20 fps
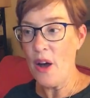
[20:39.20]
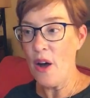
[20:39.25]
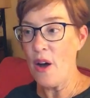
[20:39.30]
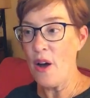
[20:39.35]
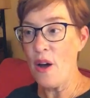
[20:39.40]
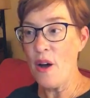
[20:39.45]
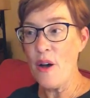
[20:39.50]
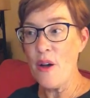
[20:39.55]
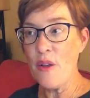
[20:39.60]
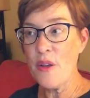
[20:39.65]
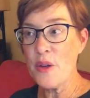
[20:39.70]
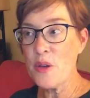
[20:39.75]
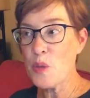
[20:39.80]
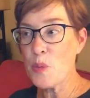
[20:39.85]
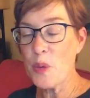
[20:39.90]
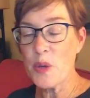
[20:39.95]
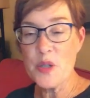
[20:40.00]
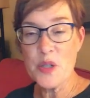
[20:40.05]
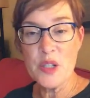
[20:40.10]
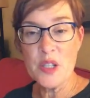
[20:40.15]
all those
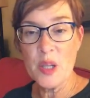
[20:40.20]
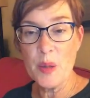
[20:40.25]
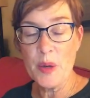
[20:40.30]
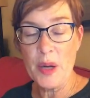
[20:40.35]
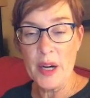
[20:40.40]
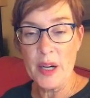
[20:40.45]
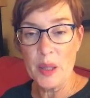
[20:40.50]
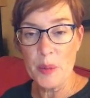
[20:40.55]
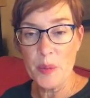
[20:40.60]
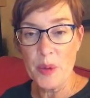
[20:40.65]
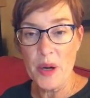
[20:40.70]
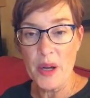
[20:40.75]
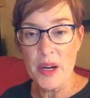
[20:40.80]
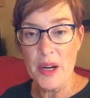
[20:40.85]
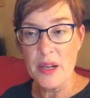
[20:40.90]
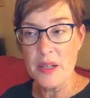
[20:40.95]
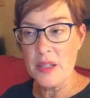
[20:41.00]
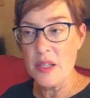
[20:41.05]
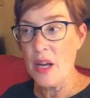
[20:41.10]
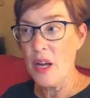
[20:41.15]
personal care
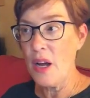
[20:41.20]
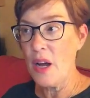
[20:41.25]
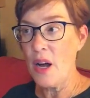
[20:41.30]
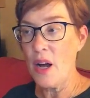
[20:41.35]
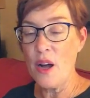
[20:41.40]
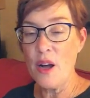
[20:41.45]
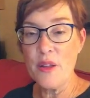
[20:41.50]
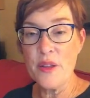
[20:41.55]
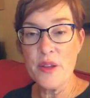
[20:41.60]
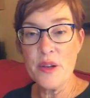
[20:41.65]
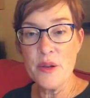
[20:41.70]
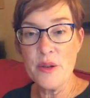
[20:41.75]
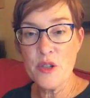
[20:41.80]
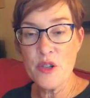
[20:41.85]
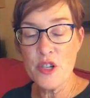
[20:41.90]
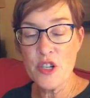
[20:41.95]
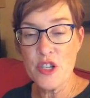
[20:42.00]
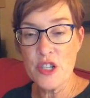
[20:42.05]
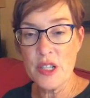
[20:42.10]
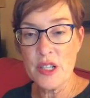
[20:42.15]
products, all the
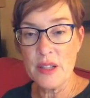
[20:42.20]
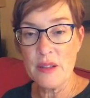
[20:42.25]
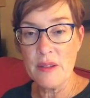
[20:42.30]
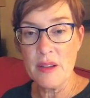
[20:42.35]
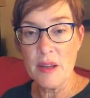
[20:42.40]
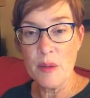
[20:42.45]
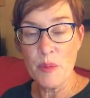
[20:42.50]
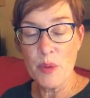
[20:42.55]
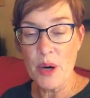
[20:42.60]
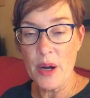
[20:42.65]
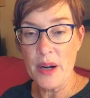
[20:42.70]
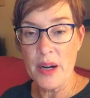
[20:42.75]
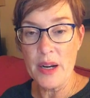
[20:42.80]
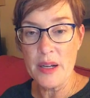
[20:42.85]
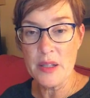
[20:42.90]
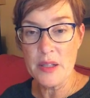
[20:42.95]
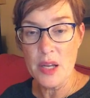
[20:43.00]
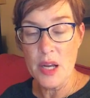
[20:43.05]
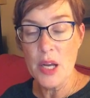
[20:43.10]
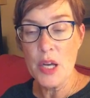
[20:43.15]
nutrition
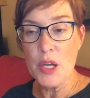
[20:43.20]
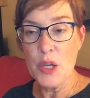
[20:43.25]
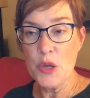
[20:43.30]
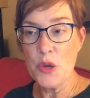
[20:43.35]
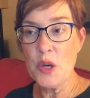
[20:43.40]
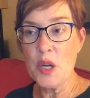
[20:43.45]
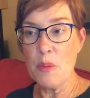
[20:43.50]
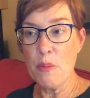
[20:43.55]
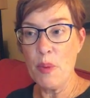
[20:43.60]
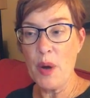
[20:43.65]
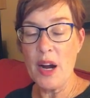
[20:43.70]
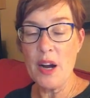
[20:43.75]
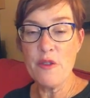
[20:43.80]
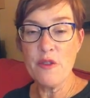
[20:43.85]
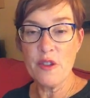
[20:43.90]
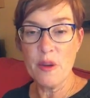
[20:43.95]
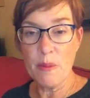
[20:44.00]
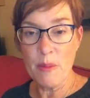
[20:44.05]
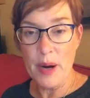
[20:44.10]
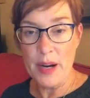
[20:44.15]
products you can buy
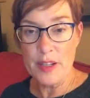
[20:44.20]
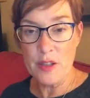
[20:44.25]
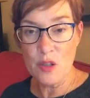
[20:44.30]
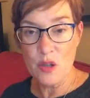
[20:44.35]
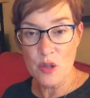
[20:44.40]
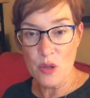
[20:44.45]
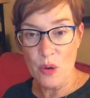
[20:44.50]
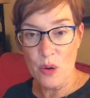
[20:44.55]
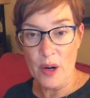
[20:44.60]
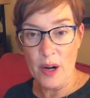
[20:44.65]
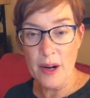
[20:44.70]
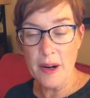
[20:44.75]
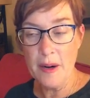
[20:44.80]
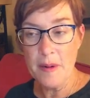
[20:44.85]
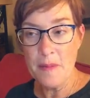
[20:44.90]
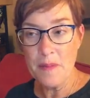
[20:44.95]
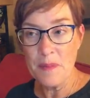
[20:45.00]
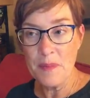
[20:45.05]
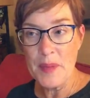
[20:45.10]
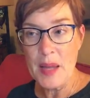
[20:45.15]
from my
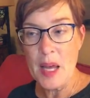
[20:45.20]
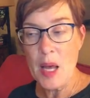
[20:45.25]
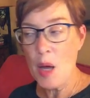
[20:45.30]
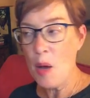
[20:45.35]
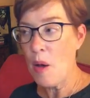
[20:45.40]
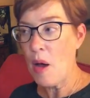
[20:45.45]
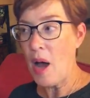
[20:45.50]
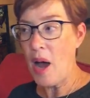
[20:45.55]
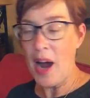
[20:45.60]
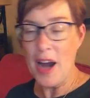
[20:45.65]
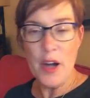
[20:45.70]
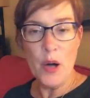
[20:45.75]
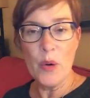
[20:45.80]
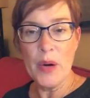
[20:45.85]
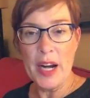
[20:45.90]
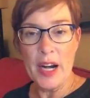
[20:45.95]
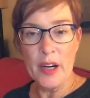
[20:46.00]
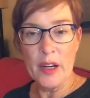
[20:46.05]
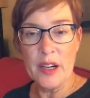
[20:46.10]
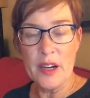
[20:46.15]
store. I
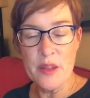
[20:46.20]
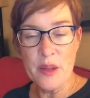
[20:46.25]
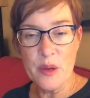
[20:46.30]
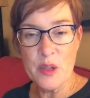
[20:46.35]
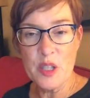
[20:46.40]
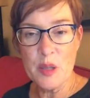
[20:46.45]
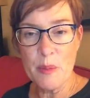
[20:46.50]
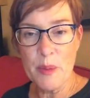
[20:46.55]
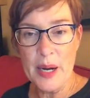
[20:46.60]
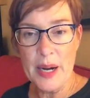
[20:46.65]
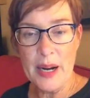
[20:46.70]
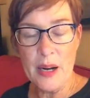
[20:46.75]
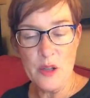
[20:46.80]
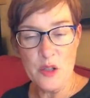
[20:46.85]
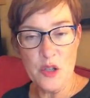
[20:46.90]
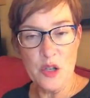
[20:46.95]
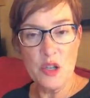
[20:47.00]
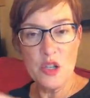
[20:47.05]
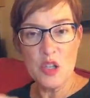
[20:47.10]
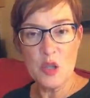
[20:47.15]
don't carry those in my
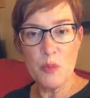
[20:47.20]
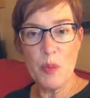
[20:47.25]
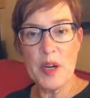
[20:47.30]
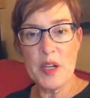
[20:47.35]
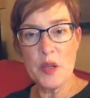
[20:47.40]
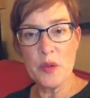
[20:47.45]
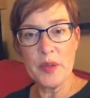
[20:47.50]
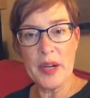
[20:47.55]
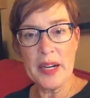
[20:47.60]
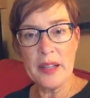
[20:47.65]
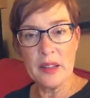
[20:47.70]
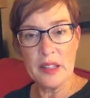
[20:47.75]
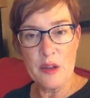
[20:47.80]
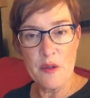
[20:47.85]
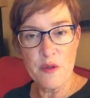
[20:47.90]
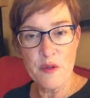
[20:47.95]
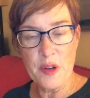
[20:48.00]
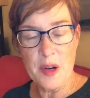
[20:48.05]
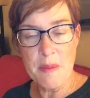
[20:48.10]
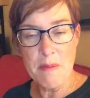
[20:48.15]
house. You just buy directly
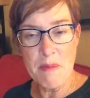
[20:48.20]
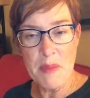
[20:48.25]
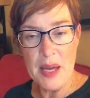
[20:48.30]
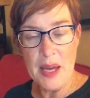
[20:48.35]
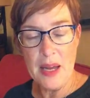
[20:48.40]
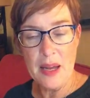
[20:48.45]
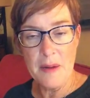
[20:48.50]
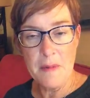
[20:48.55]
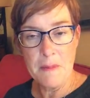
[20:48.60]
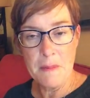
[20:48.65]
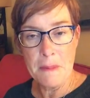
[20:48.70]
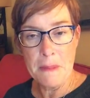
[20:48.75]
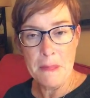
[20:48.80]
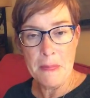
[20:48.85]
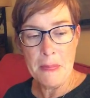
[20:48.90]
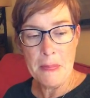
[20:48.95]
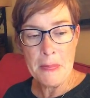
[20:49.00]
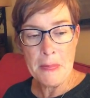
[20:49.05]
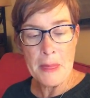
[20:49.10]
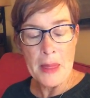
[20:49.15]
from me.
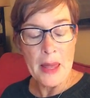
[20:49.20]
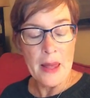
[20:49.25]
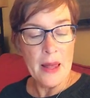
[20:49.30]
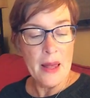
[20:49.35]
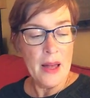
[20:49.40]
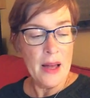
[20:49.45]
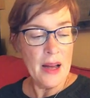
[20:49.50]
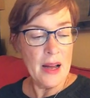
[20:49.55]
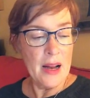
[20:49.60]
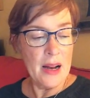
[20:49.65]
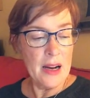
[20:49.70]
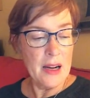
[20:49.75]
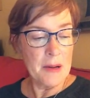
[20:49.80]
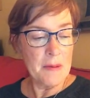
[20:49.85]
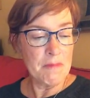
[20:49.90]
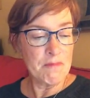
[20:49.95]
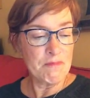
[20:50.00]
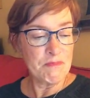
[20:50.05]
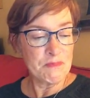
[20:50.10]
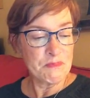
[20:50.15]

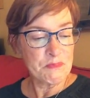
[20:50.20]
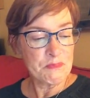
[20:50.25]
Um,